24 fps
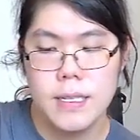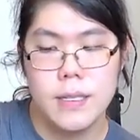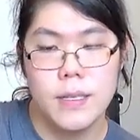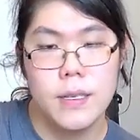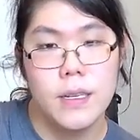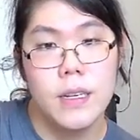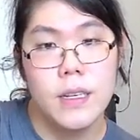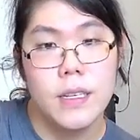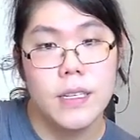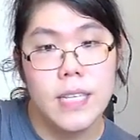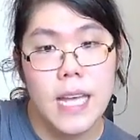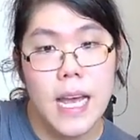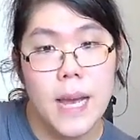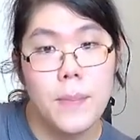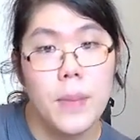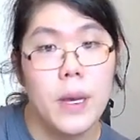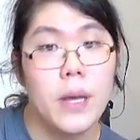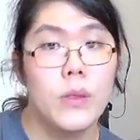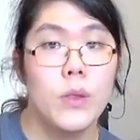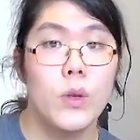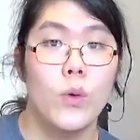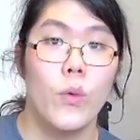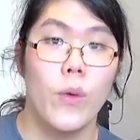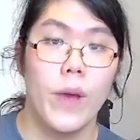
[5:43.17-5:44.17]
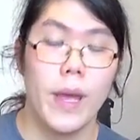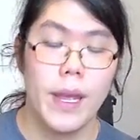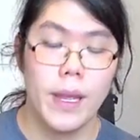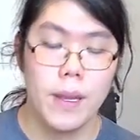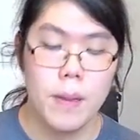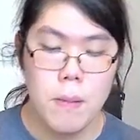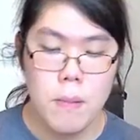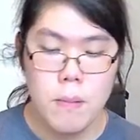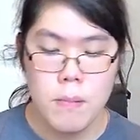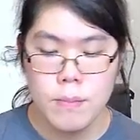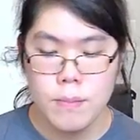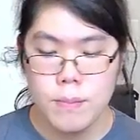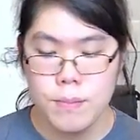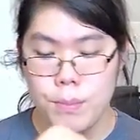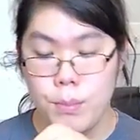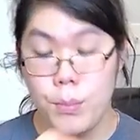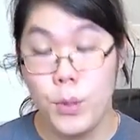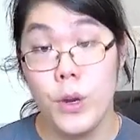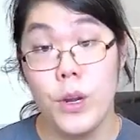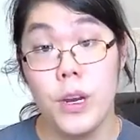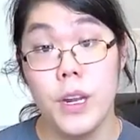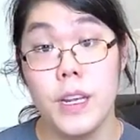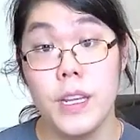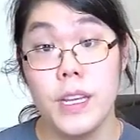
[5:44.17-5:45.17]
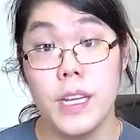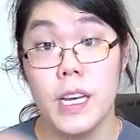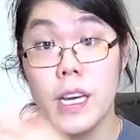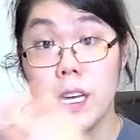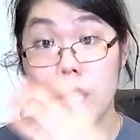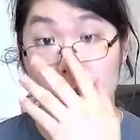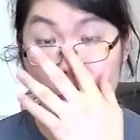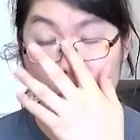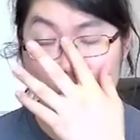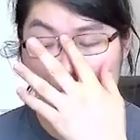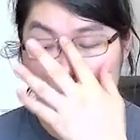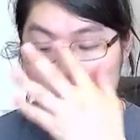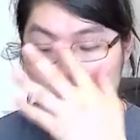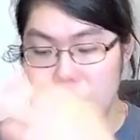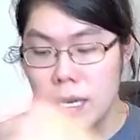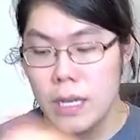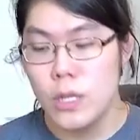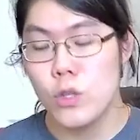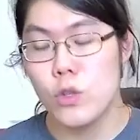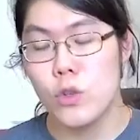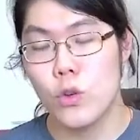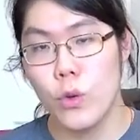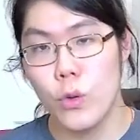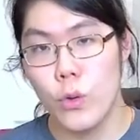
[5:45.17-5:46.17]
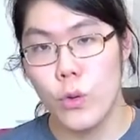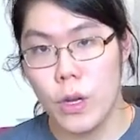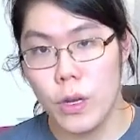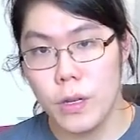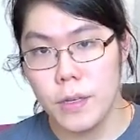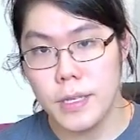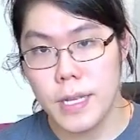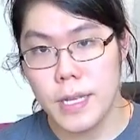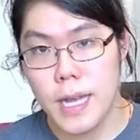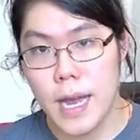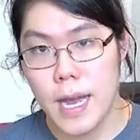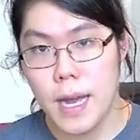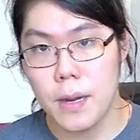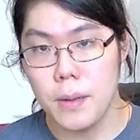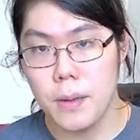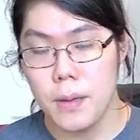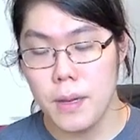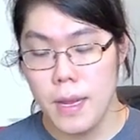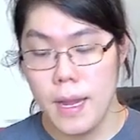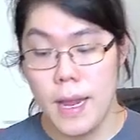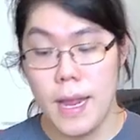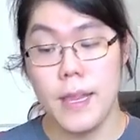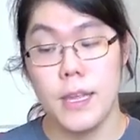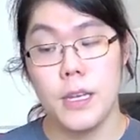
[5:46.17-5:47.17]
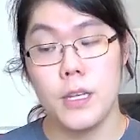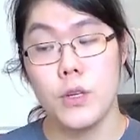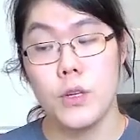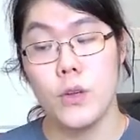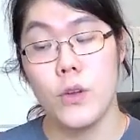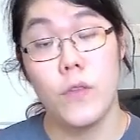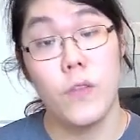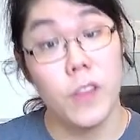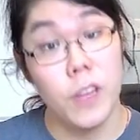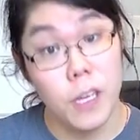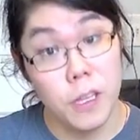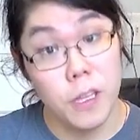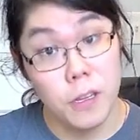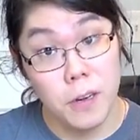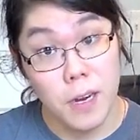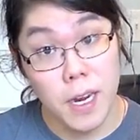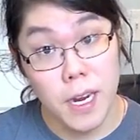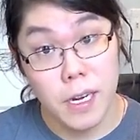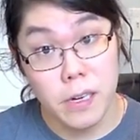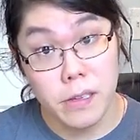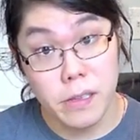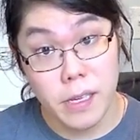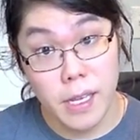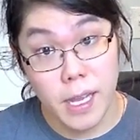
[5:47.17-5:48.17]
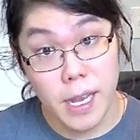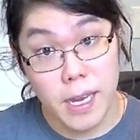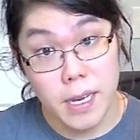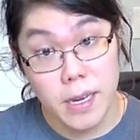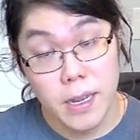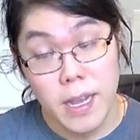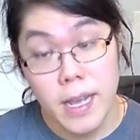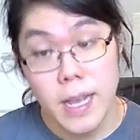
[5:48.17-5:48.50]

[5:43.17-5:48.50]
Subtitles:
tap out the weight, put in the other weight, screw it all down, and then do it for the other handle again.